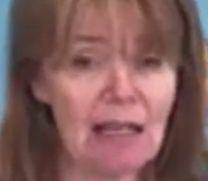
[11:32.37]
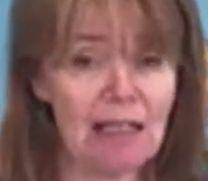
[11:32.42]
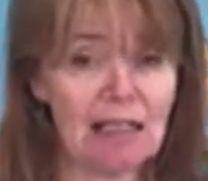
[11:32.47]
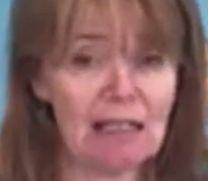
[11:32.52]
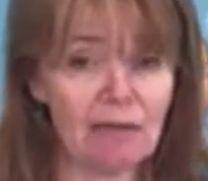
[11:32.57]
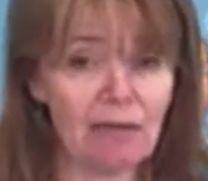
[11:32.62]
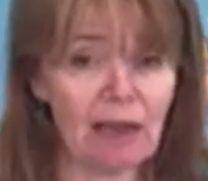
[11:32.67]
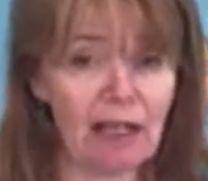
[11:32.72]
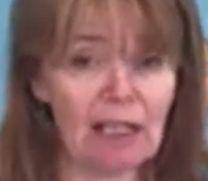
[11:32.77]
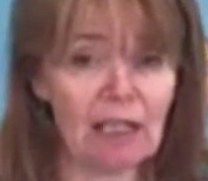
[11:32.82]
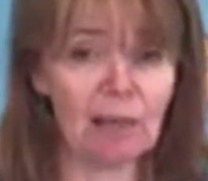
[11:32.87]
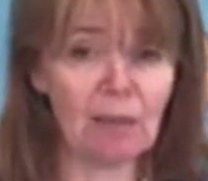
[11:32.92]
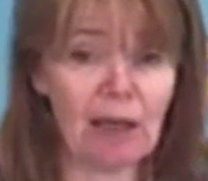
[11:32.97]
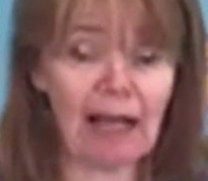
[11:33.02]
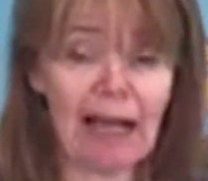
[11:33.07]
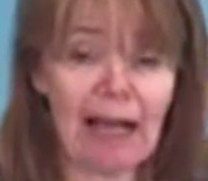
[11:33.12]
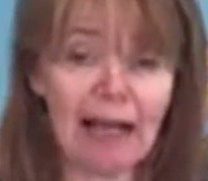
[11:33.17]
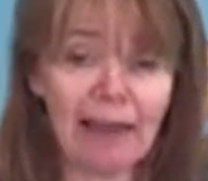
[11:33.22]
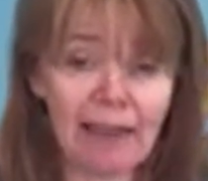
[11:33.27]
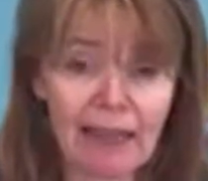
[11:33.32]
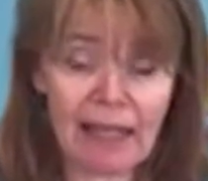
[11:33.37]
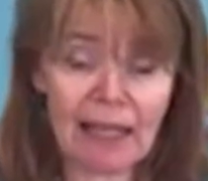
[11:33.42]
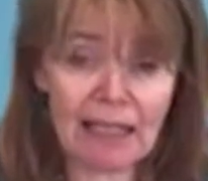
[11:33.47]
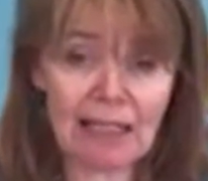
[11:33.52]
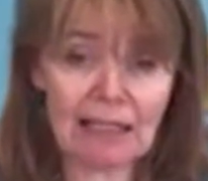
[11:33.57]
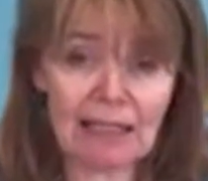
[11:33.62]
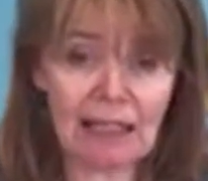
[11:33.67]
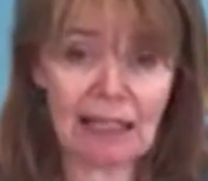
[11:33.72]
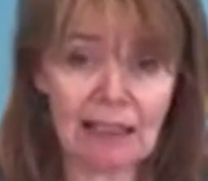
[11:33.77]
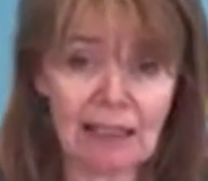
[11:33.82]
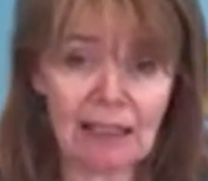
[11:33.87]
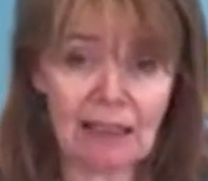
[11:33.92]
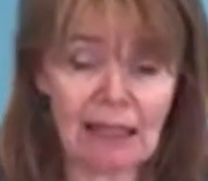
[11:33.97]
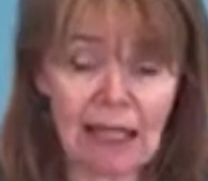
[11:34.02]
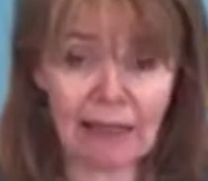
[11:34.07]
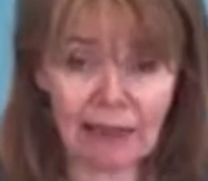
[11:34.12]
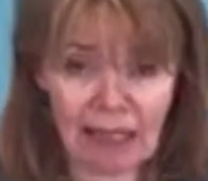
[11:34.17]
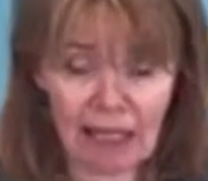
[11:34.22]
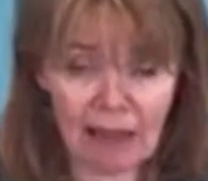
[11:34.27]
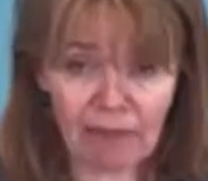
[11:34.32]
develop at
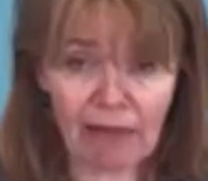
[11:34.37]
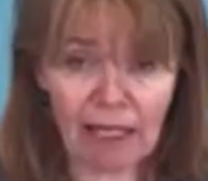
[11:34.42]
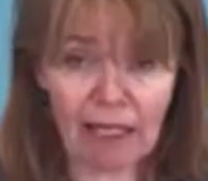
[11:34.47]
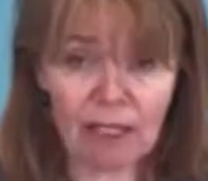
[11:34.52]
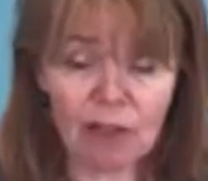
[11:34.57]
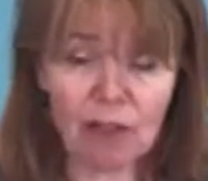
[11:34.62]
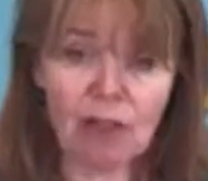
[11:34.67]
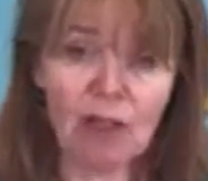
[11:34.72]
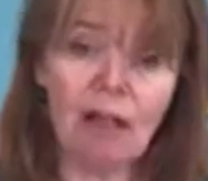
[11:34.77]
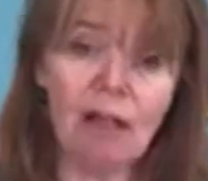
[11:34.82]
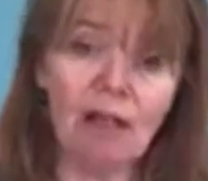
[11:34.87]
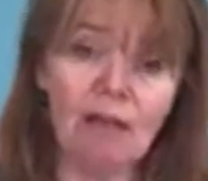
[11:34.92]
their age,